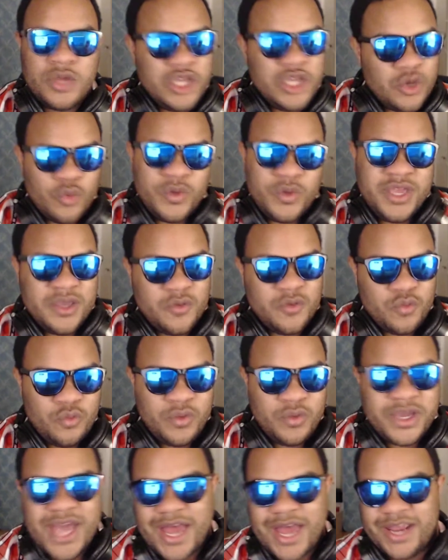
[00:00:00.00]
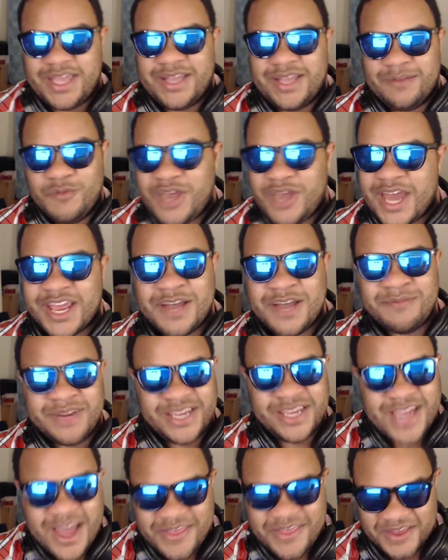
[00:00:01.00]
You know, we gotta come
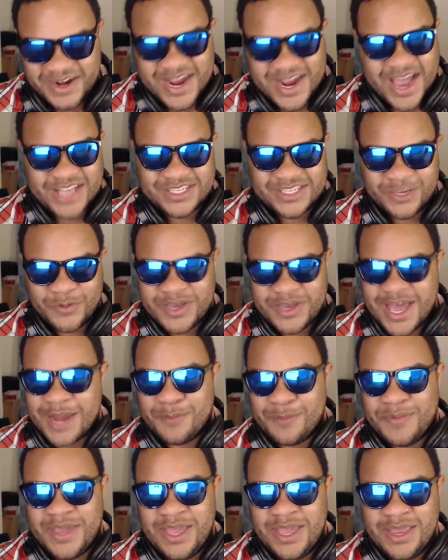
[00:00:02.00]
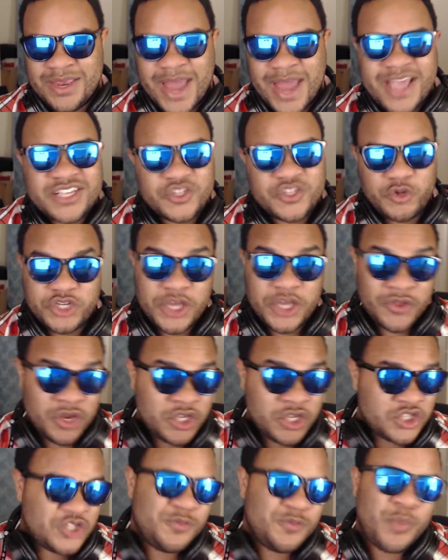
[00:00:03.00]
together, guys. Like, we gotta be nice to each other.
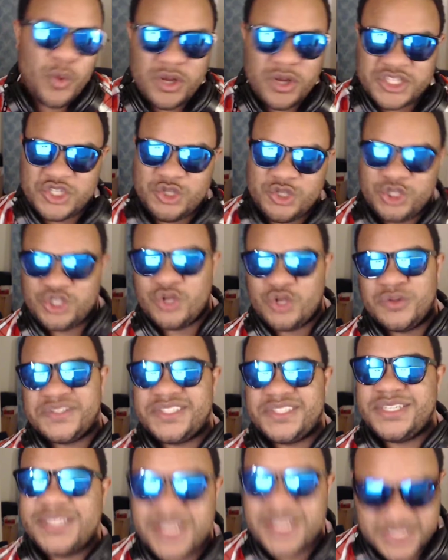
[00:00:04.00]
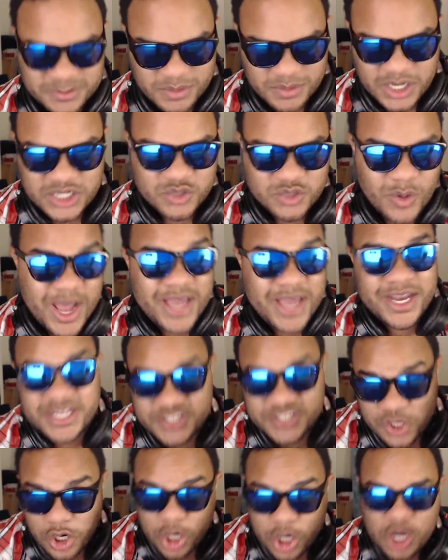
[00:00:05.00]
In sports, you just don't see that as much. Why?
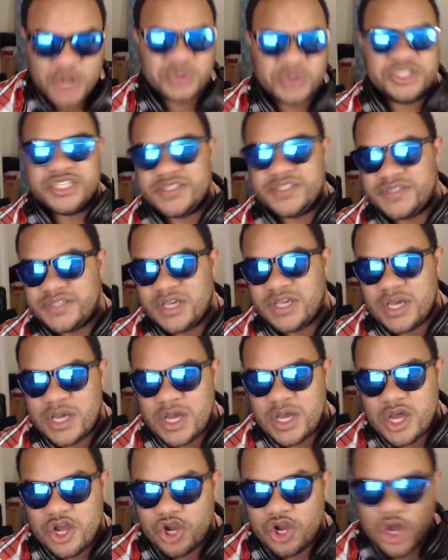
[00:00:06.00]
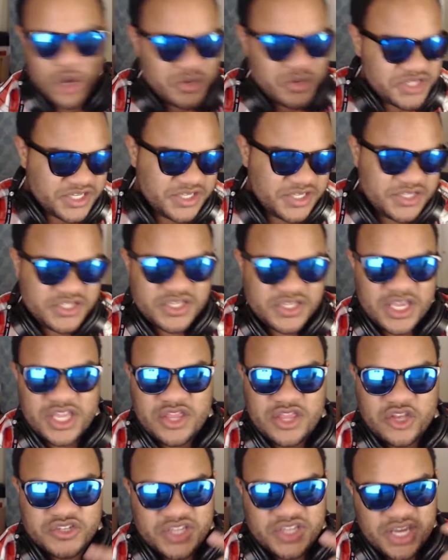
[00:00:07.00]
Because there are coaches,
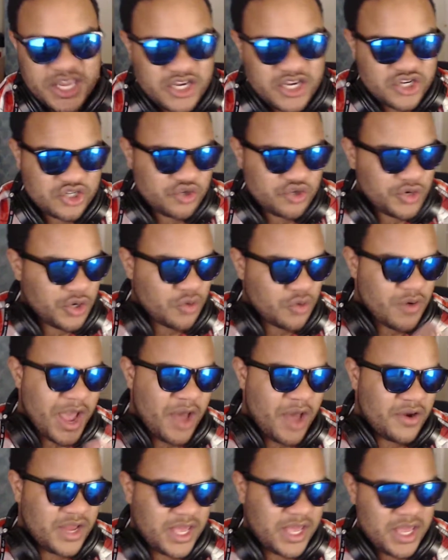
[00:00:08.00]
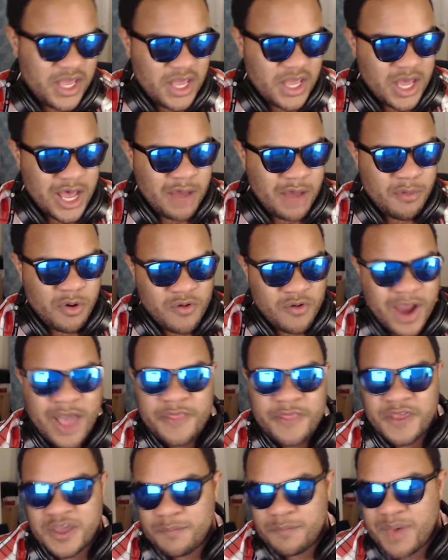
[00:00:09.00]
and there's an industry around it,
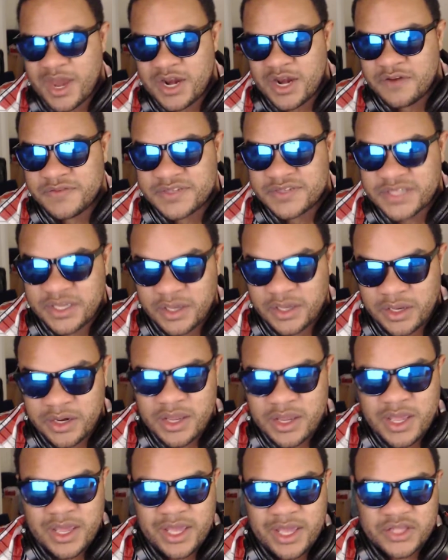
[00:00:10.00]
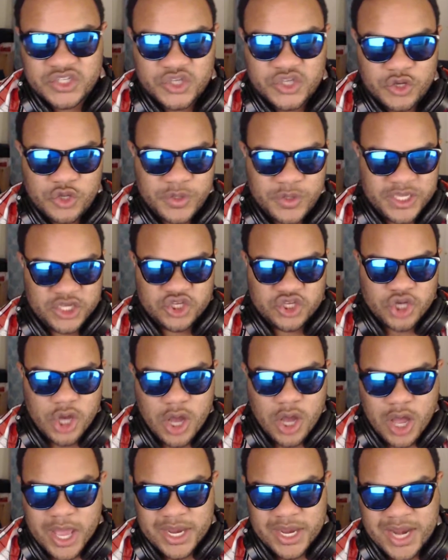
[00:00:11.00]
around the competitive scene, and so you get
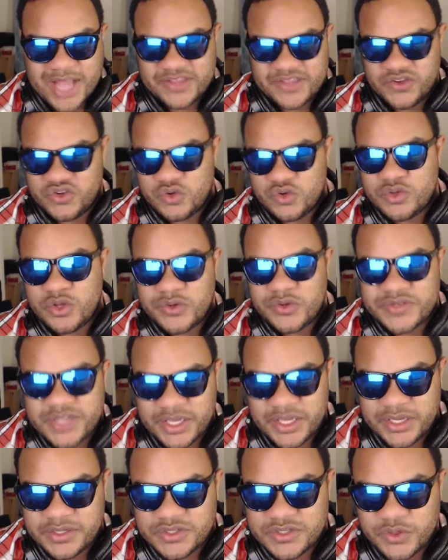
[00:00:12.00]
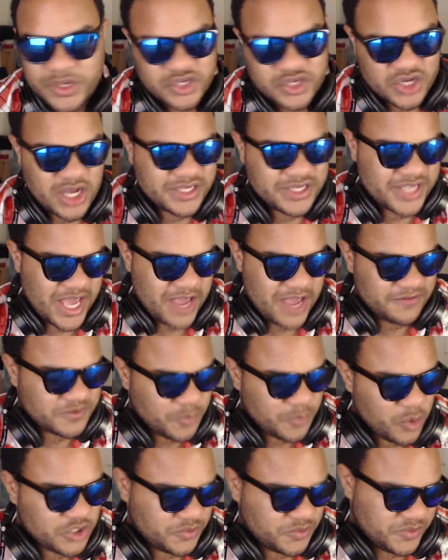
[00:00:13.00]
taught not to do those things. You get taught to have
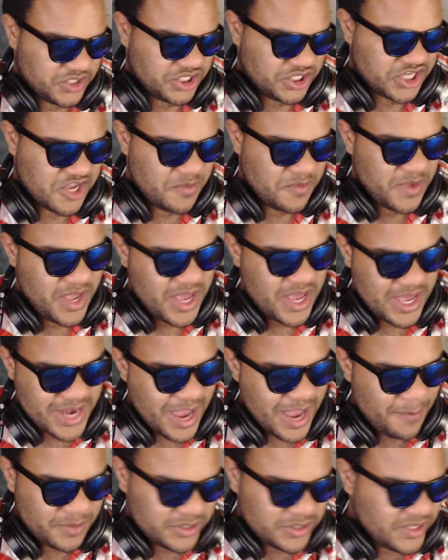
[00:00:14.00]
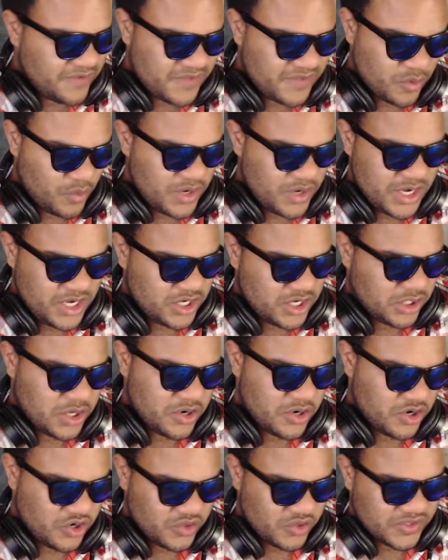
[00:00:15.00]
sportsmanship, and I believe that we need to
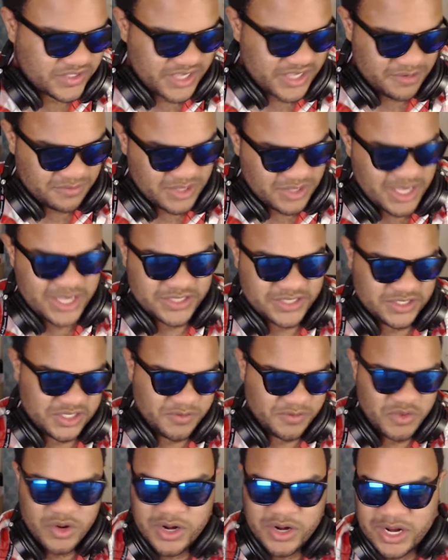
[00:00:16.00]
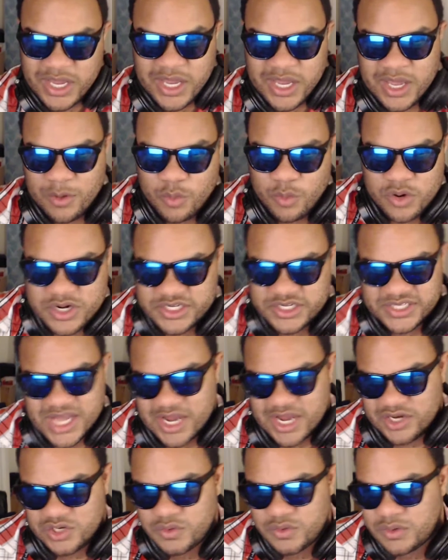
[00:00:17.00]
learn to do the same thing as a community, and we're just
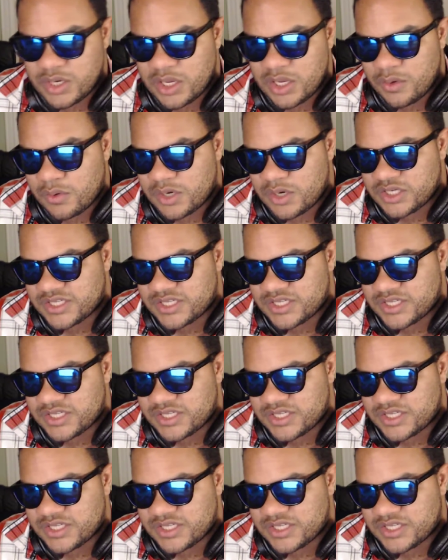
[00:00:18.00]
not doing it.